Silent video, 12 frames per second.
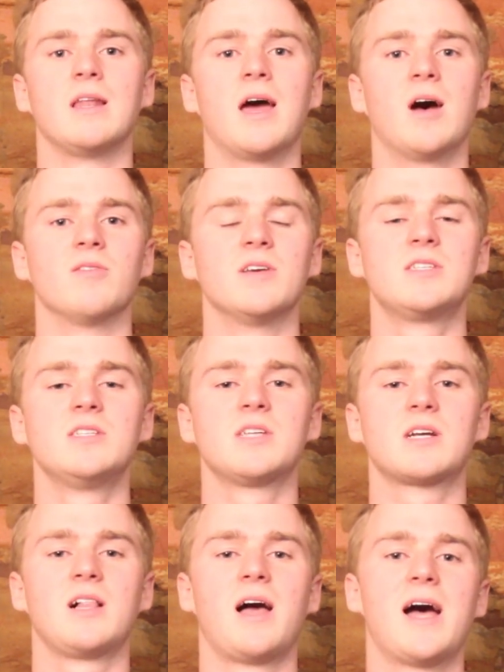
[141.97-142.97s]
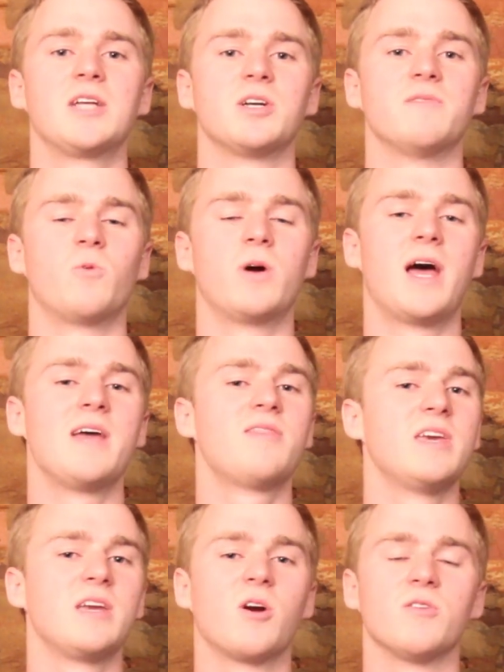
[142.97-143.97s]
Now, this is a clash of what I
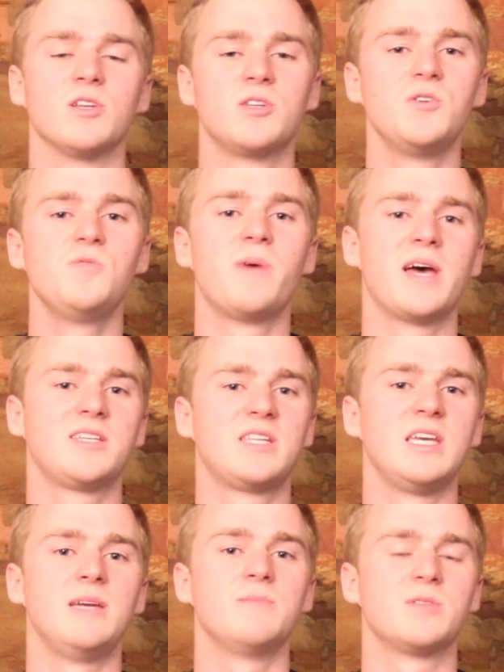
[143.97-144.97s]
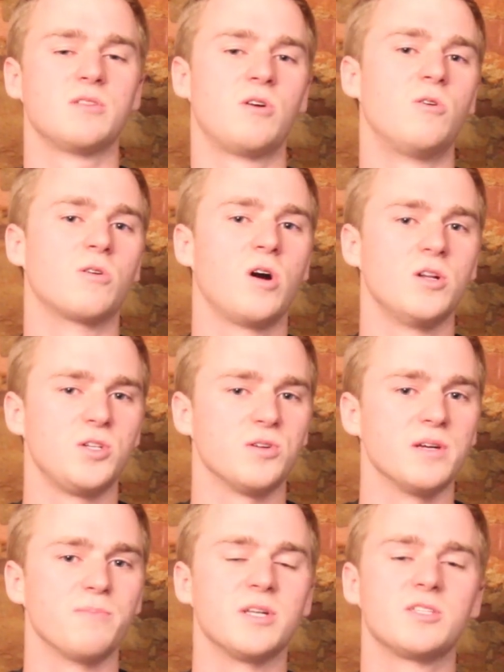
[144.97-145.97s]
think are the two best teams in the whole
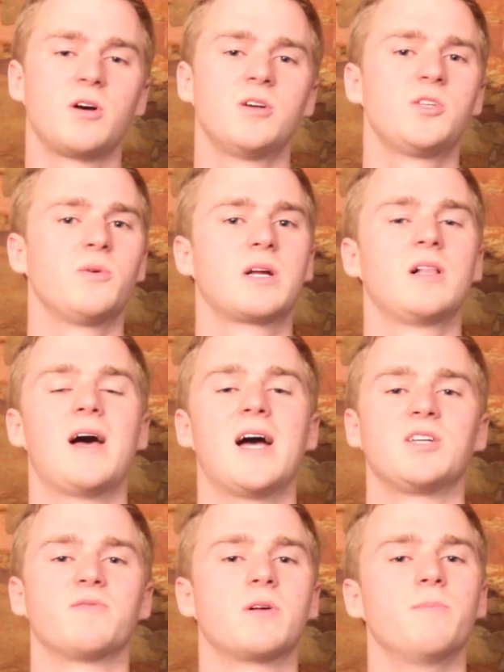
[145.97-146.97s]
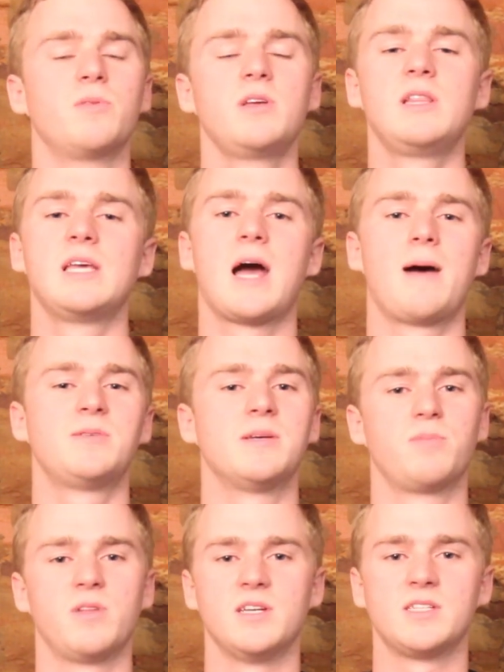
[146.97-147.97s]
country, but it's also a clash of completely
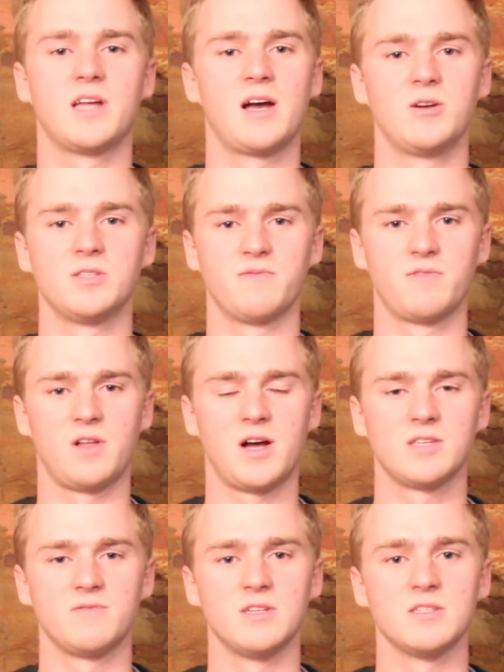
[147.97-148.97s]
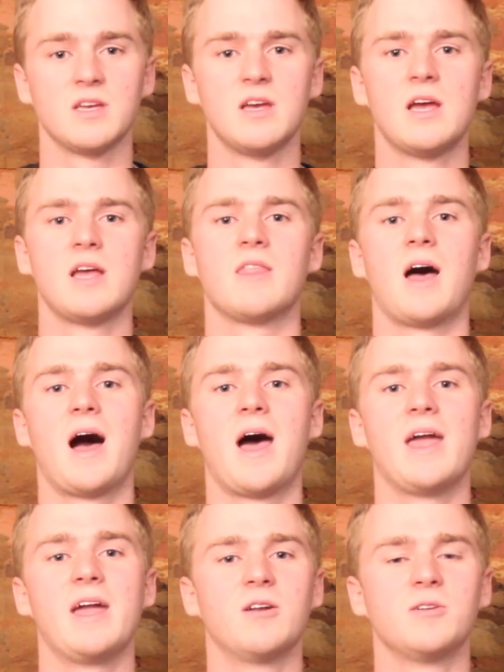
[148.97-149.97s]
opposite play styles and philosophies. The
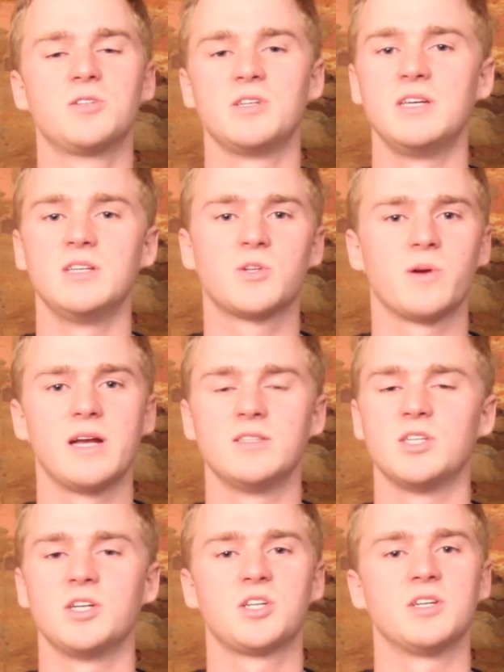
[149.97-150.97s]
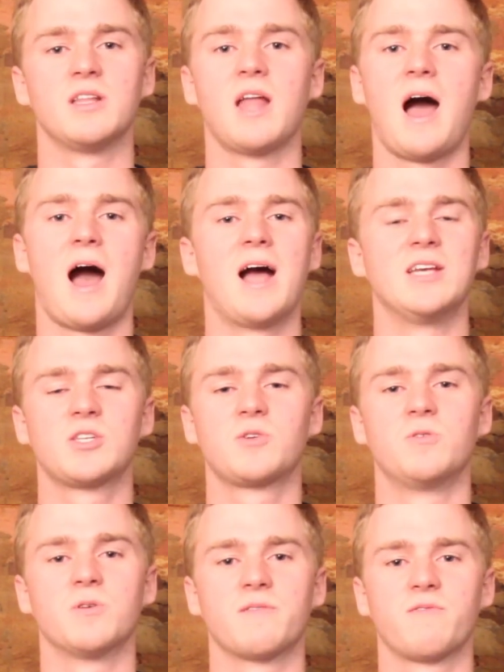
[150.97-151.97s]
high-energy, transition,
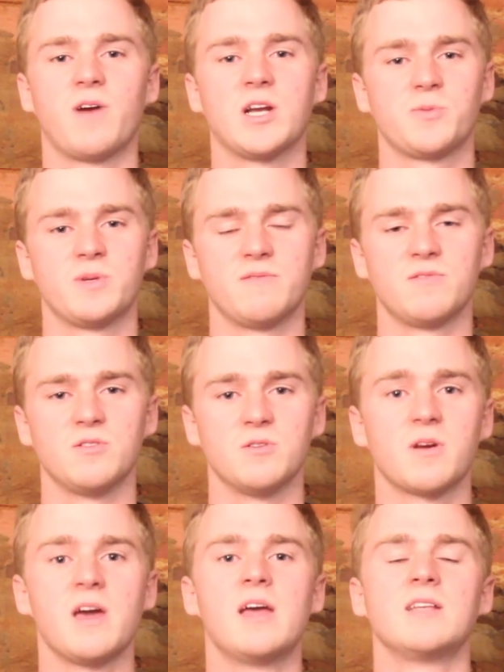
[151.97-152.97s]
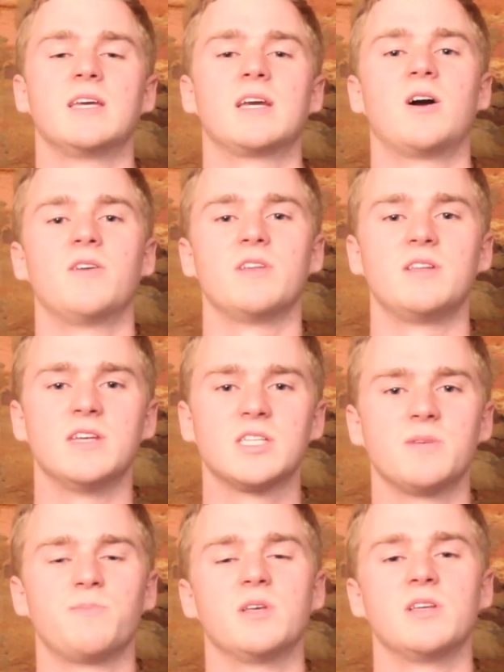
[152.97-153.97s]
high-scoring freshmen of Duke take on the
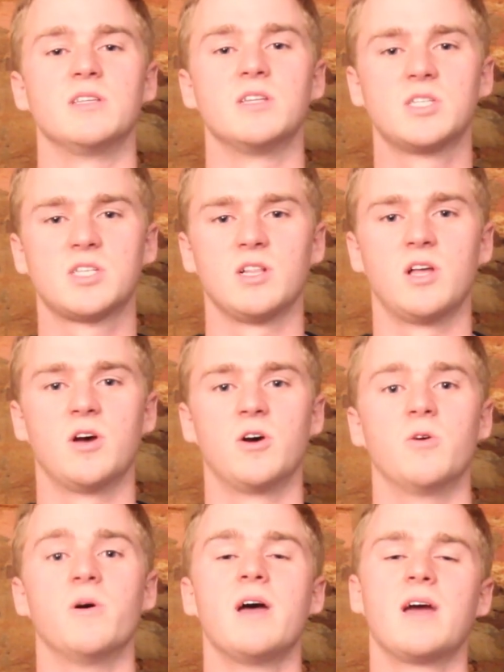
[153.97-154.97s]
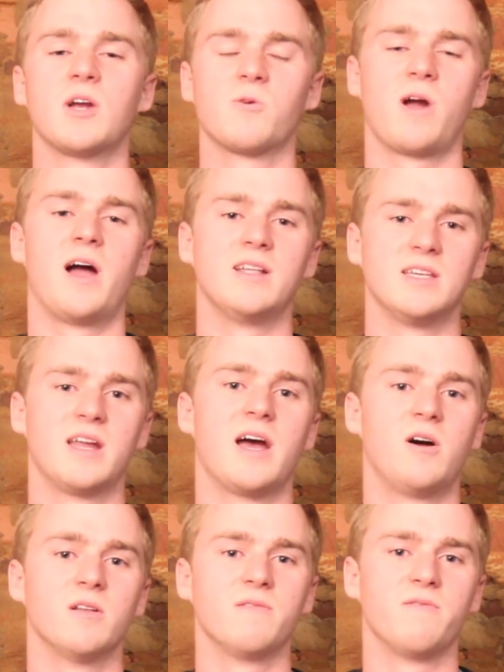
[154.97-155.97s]
disciplined, slow,
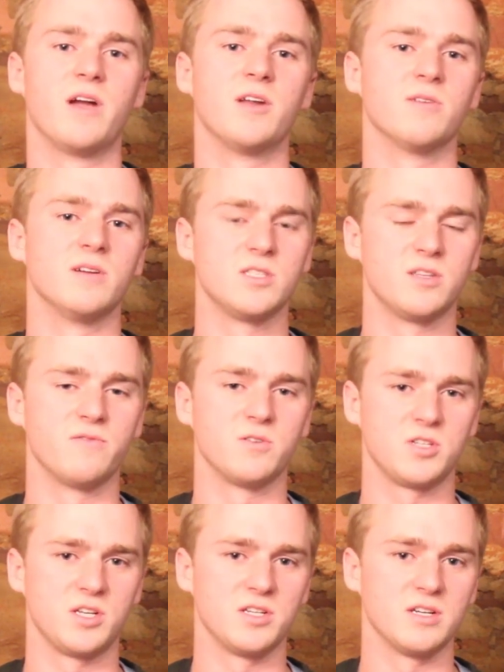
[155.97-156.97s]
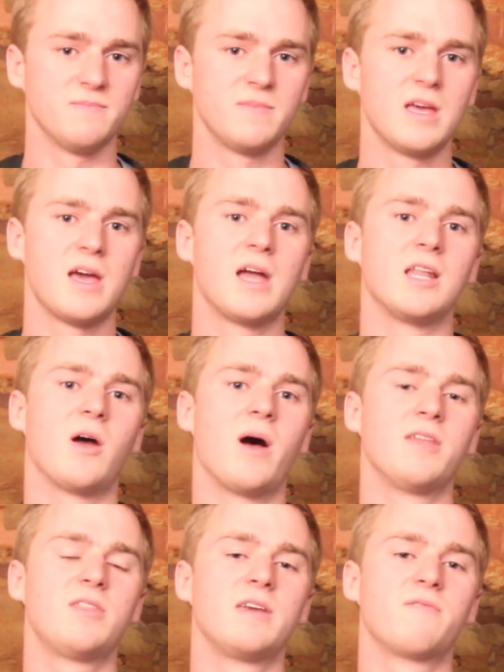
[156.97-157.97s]
grinded-out veterans of Virginia. Now,
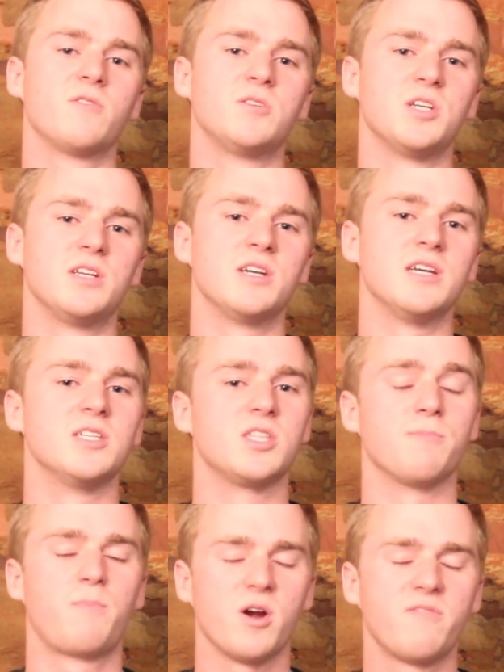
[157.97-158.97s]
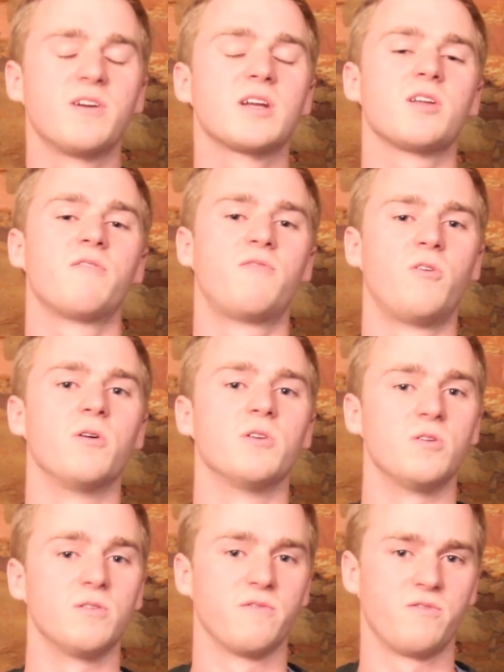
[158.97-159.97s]
I think Virginia is the perfect
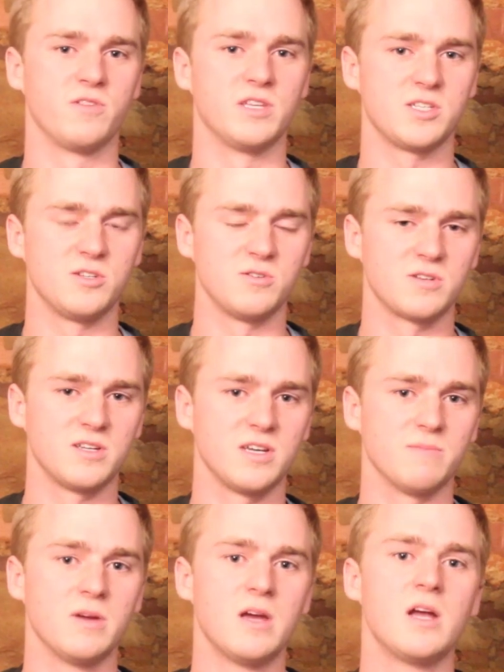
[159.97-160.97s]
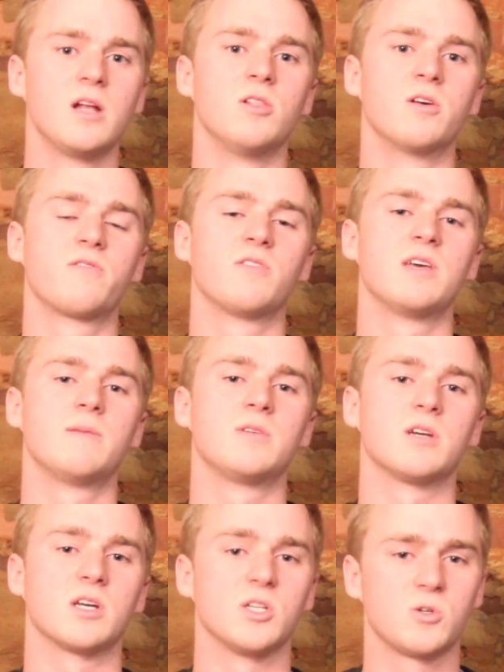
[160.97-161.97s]
foil for this Duke team. Look for them
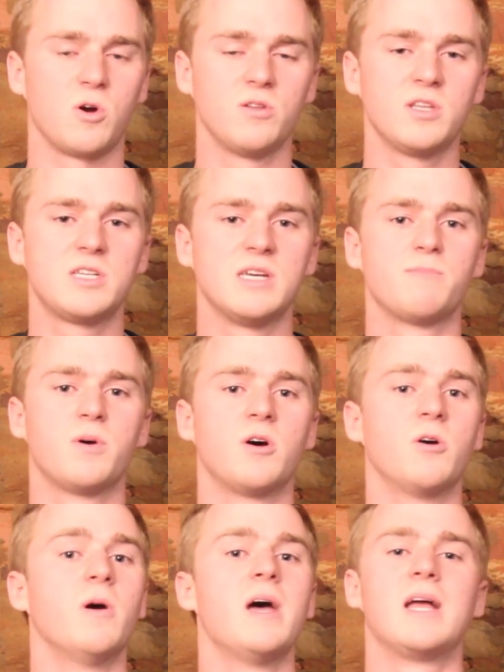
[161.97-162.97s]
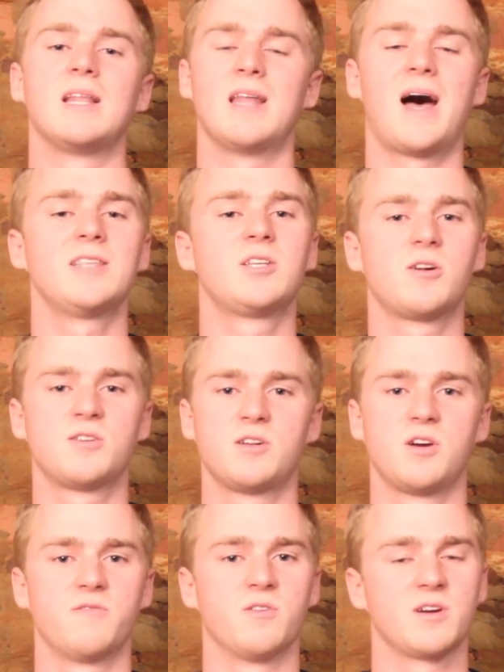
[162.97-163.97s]
to control the tempo, not turn
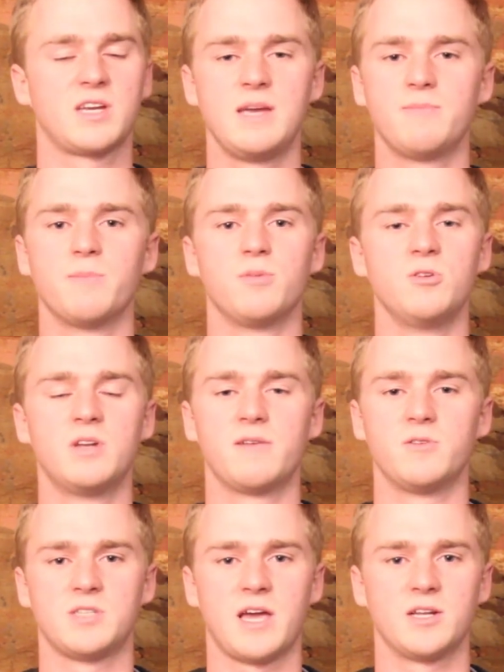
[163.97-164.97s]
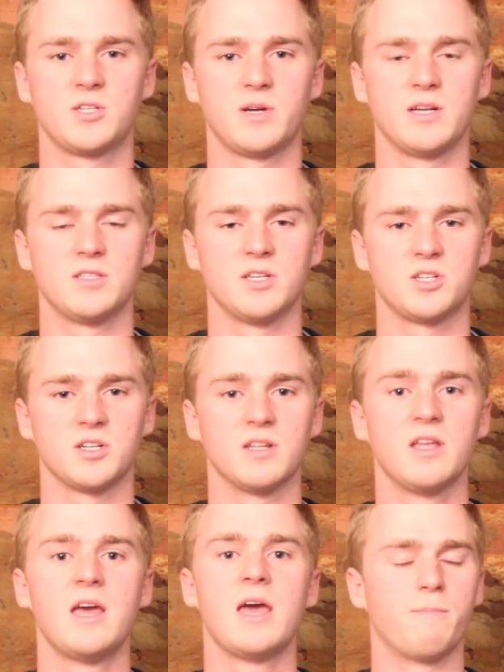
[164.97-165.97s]
it over, keep the Blue Devils out of
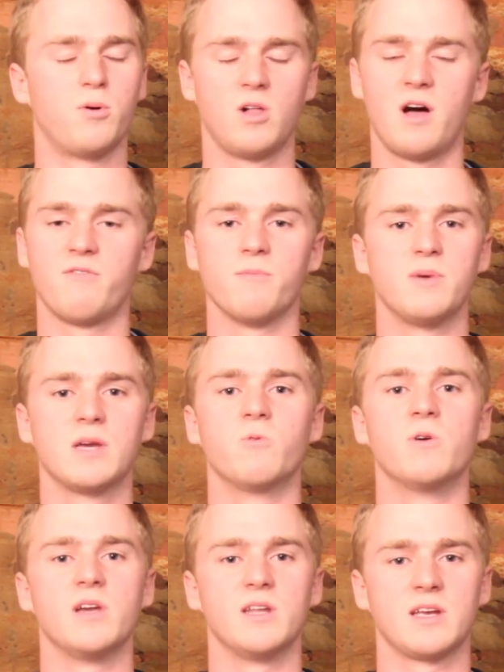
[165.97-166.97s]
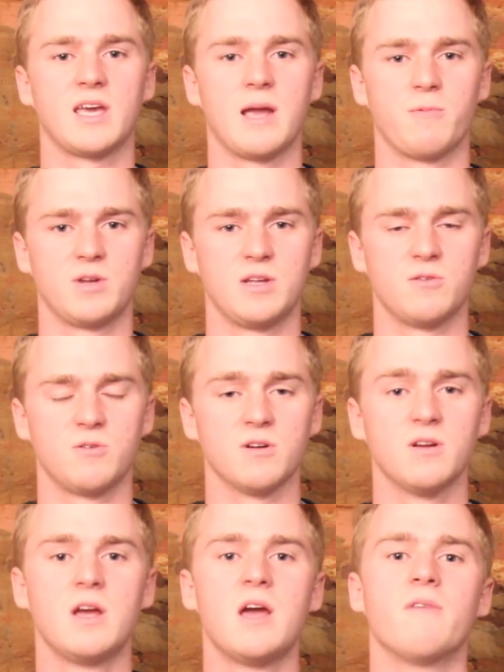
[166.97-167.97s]
transition, and pull off a big win in Cameron
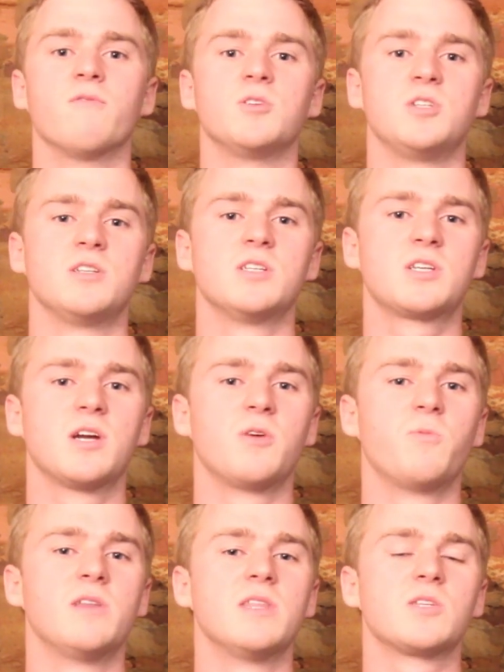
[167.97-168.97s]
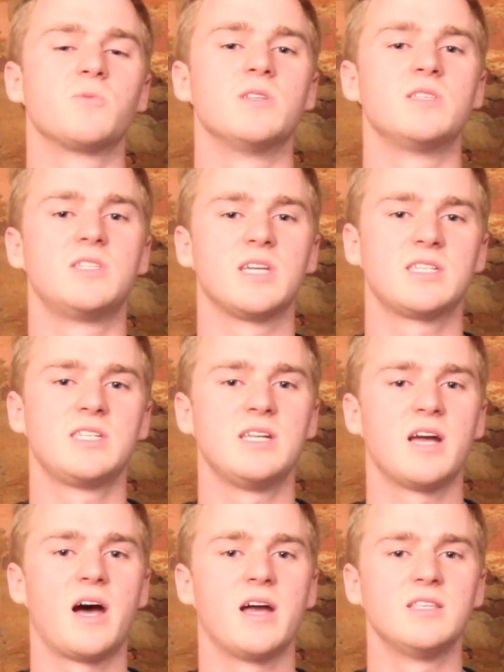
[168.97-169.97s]
Indoor. Virginia's going to win this one
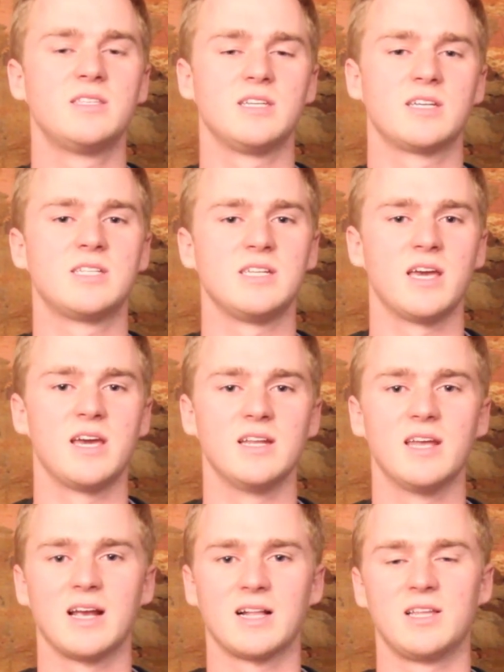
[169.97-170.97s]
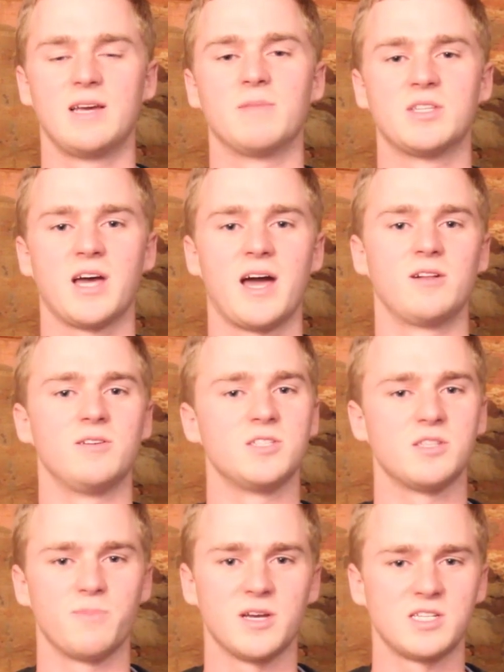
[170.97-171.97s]
sixty-nine sixty-eight and claim the title
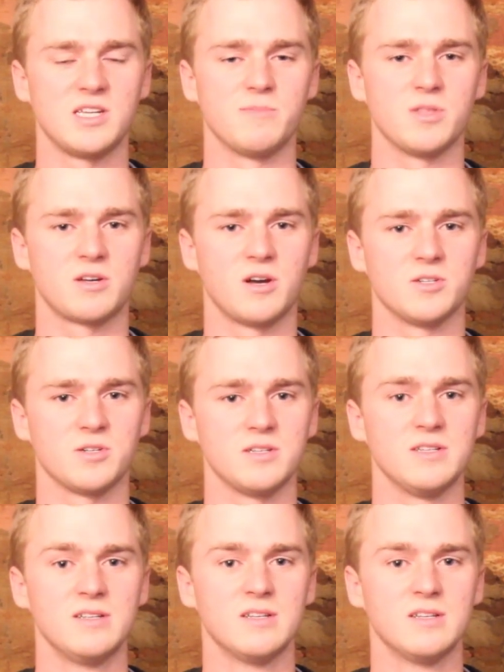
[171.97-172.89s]
as the best team in the country.